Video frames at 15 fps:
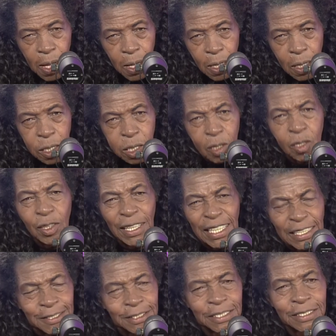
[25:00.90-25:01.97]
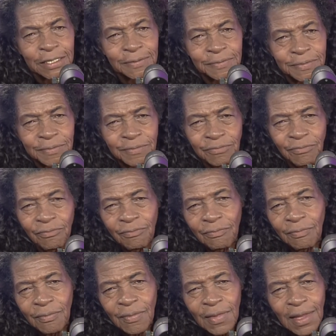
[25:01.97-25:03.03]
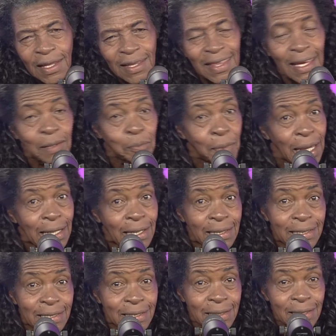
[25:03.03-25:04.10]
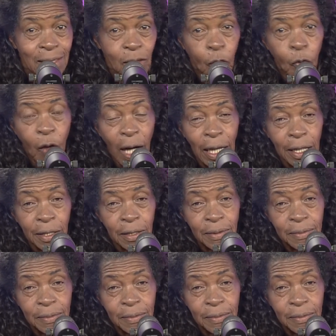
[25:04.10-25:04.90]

Who is it that makes the water?